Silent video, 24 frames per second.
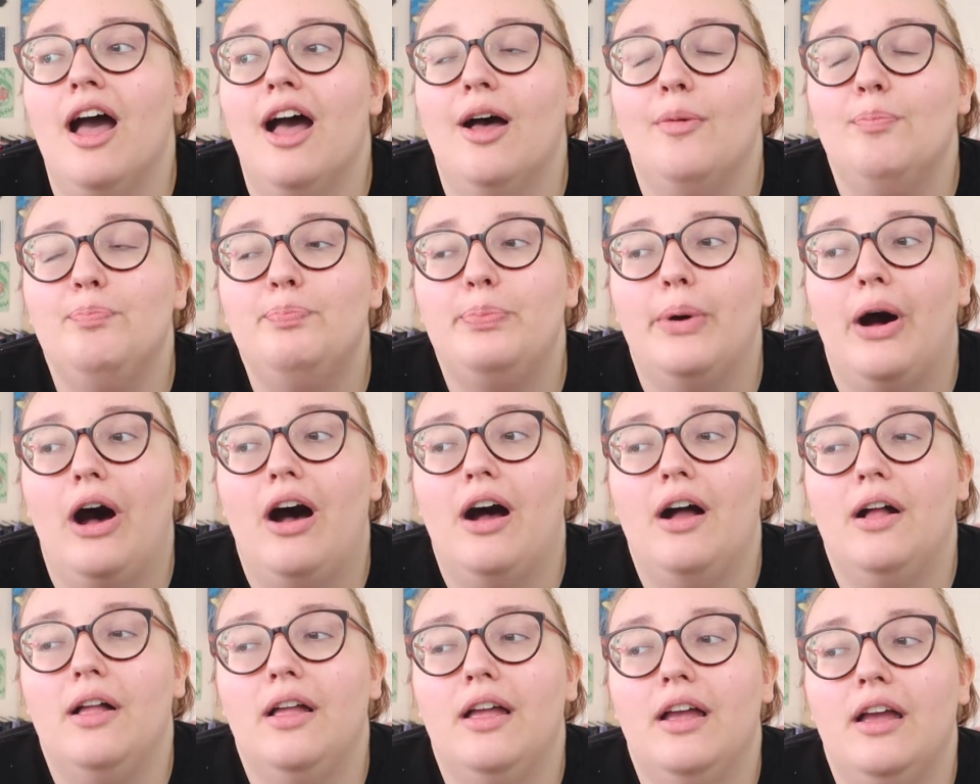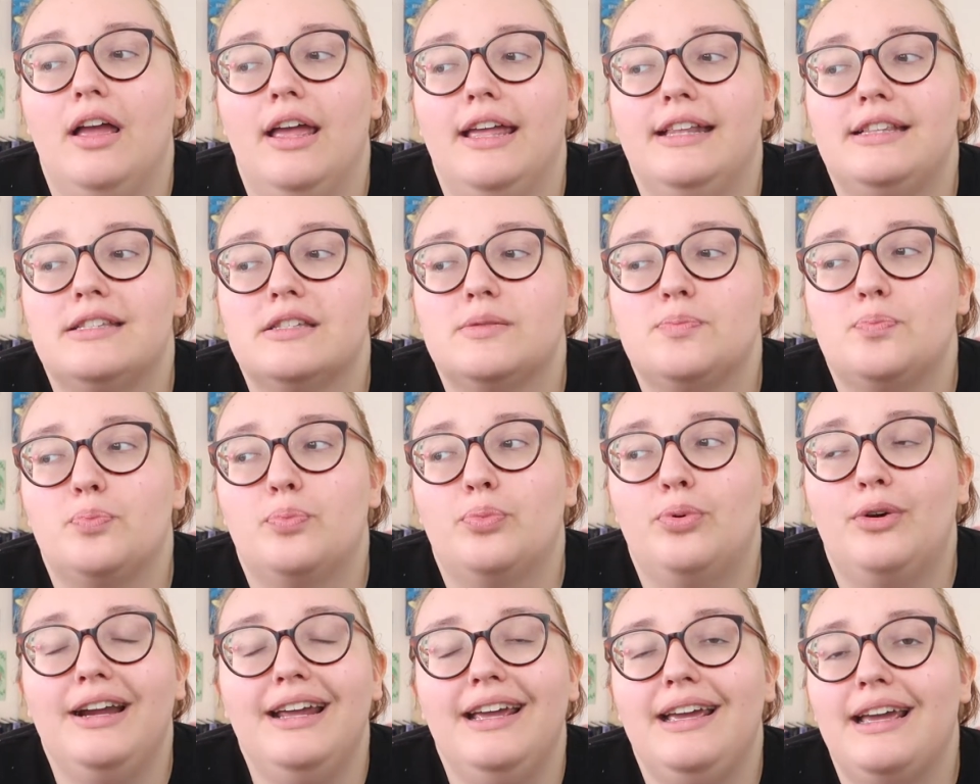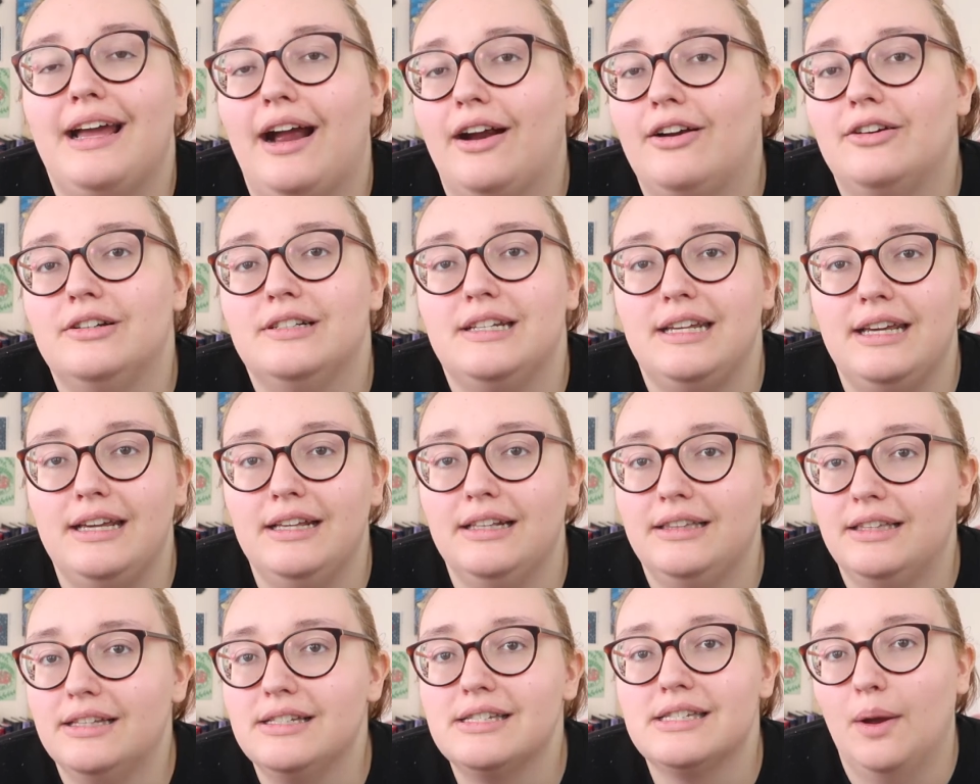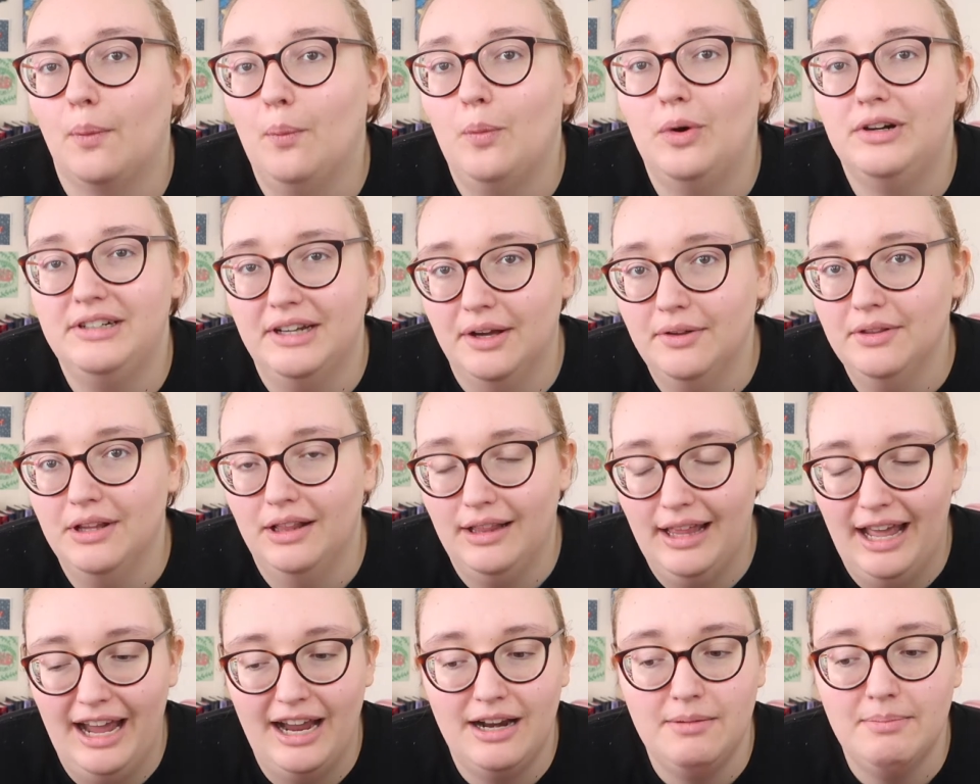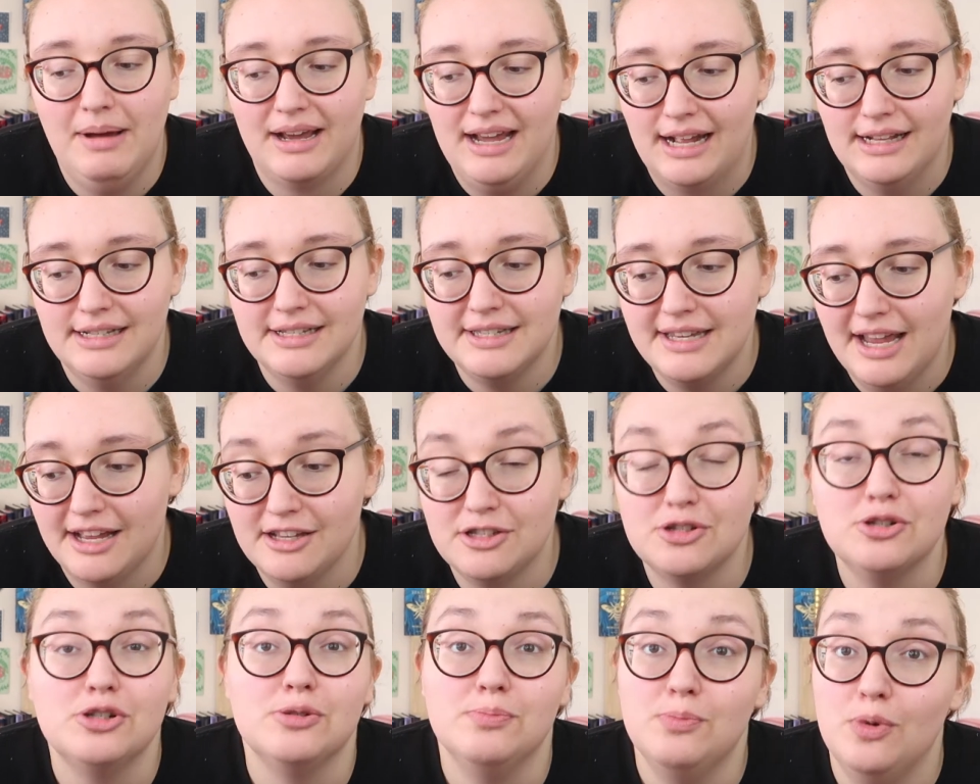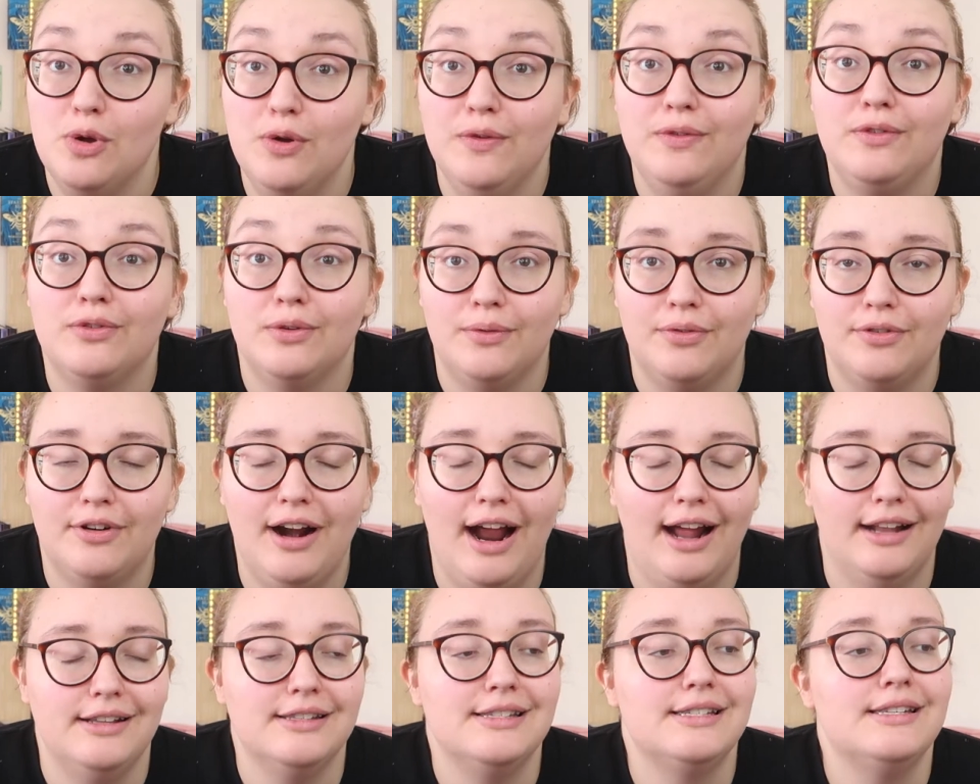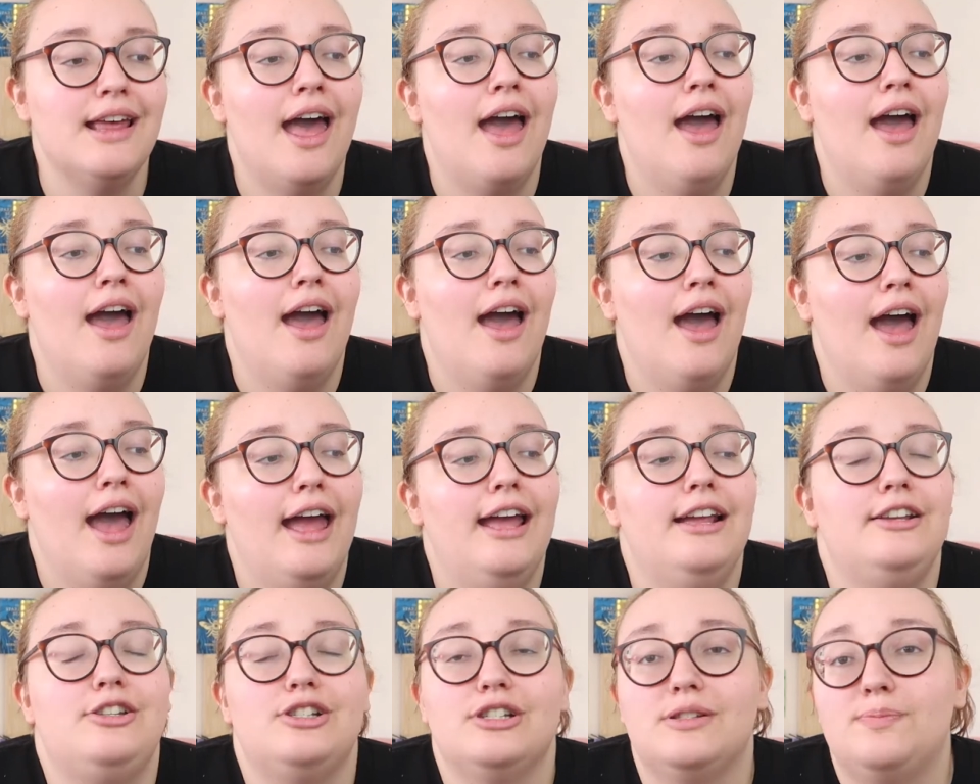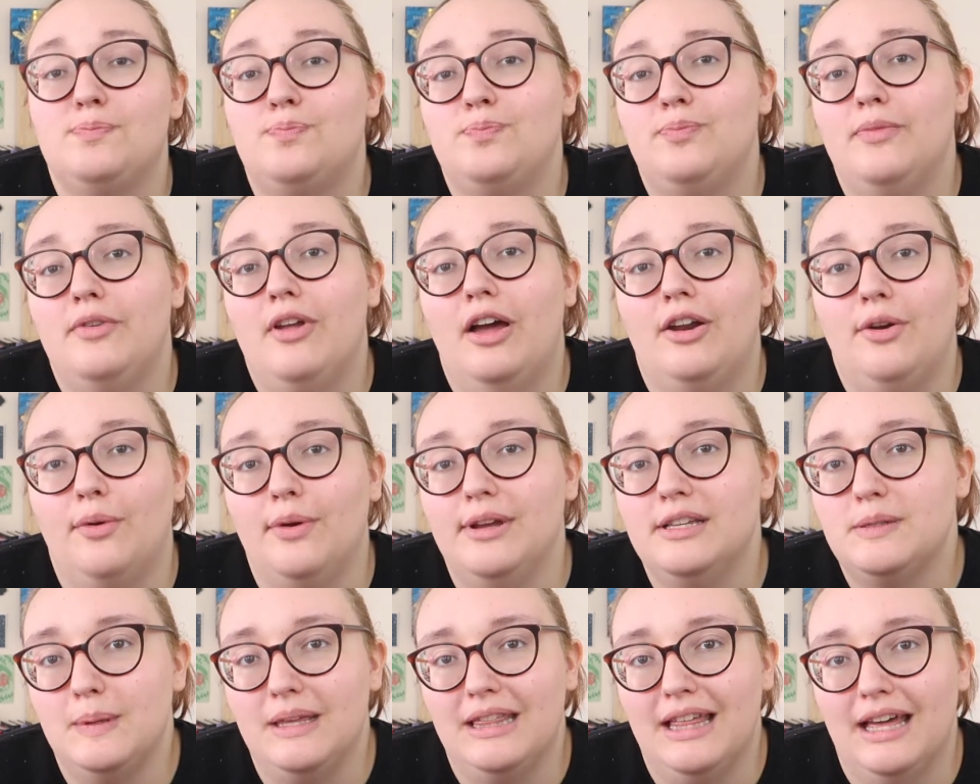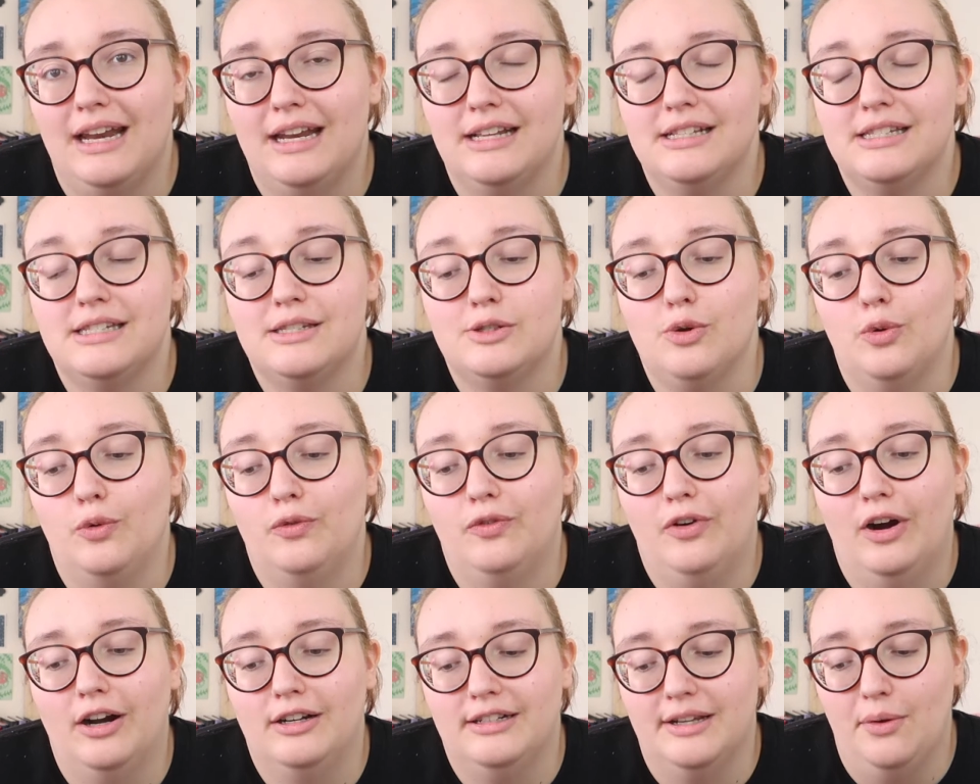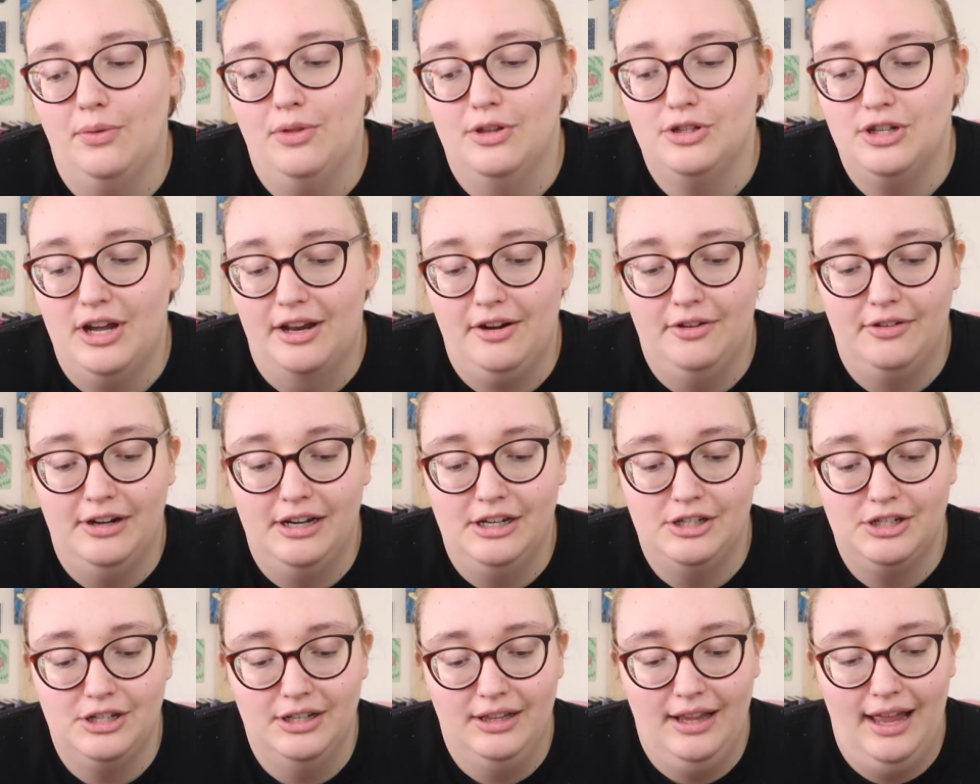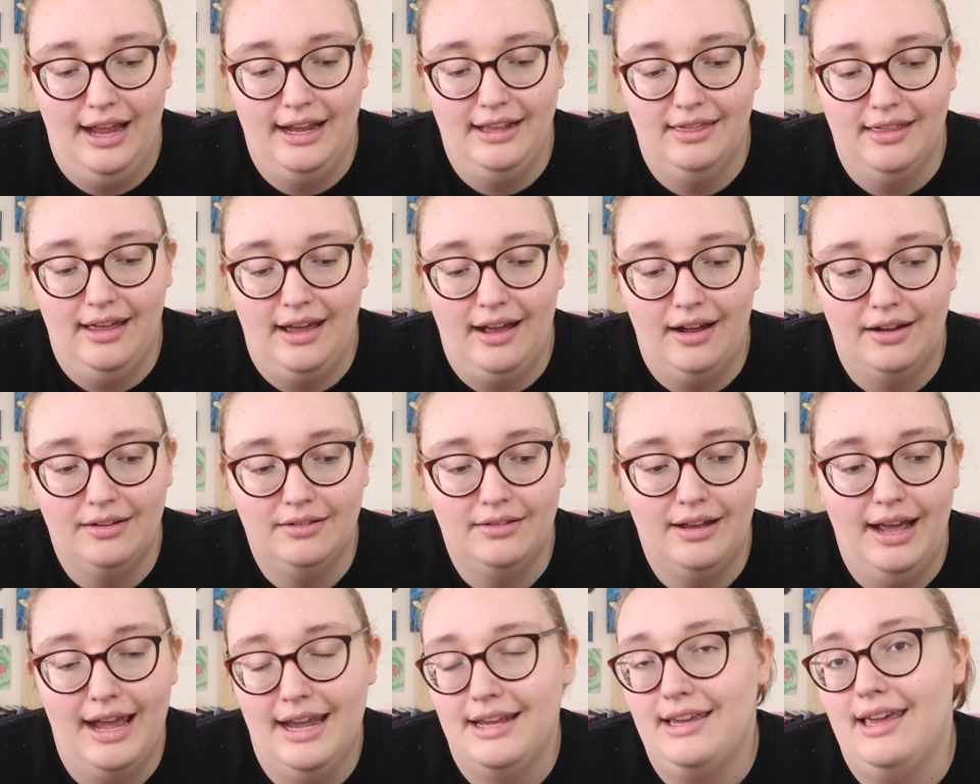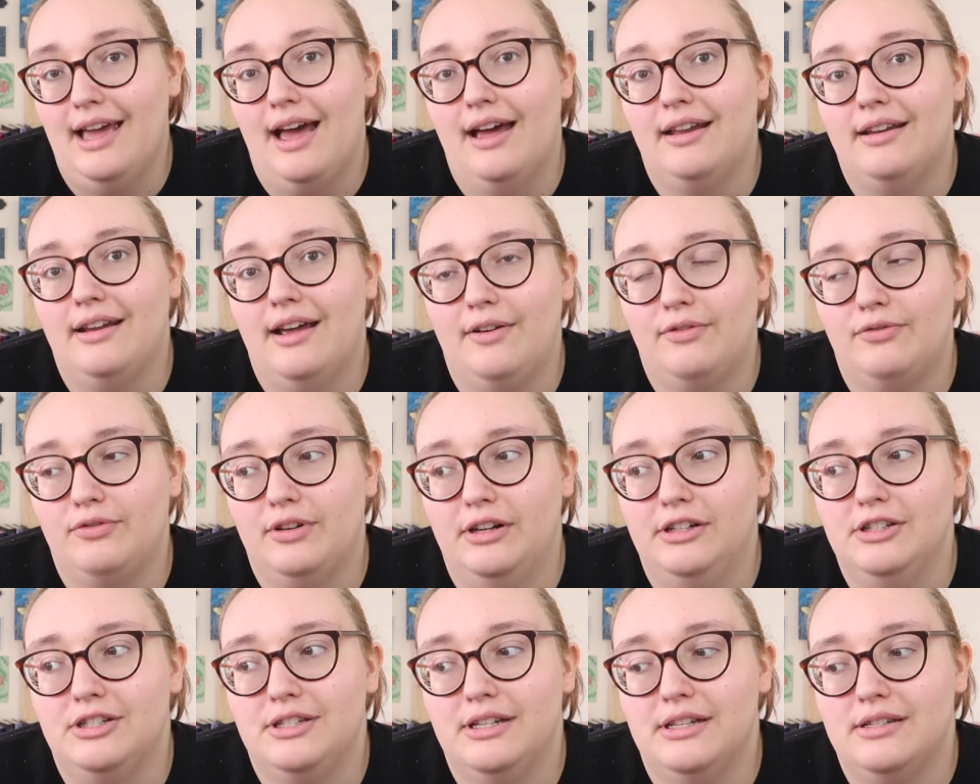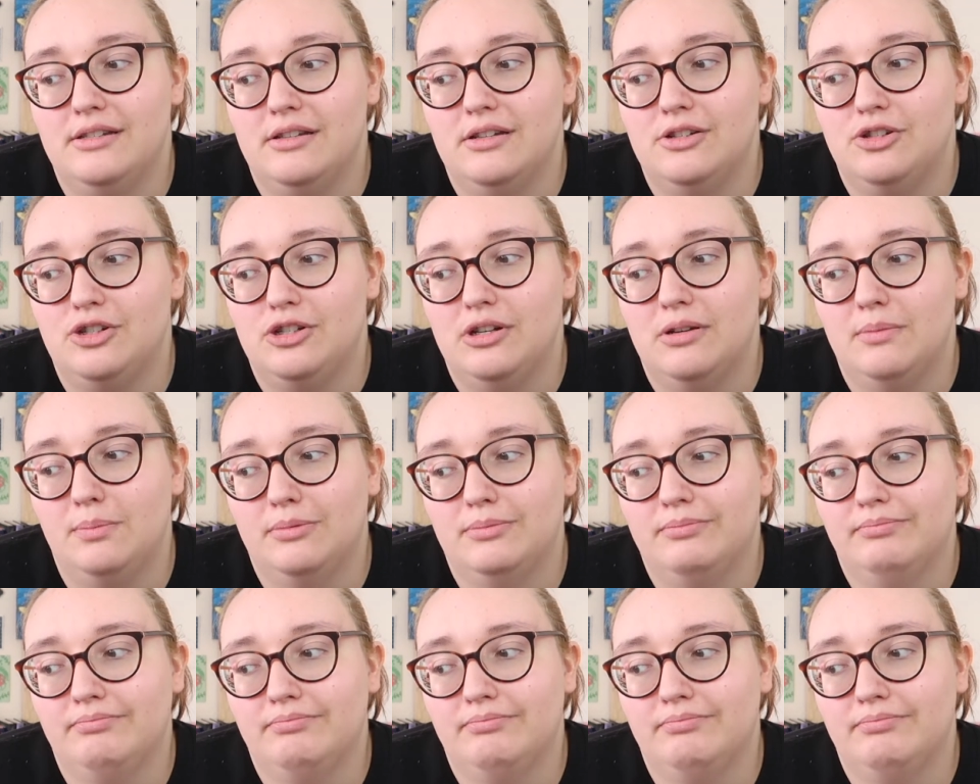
but it's pretty guaranteed that somewhere down the line my ancestors moved from France. It just annoys me that it's so far down the generation line that I can't have French citizenship.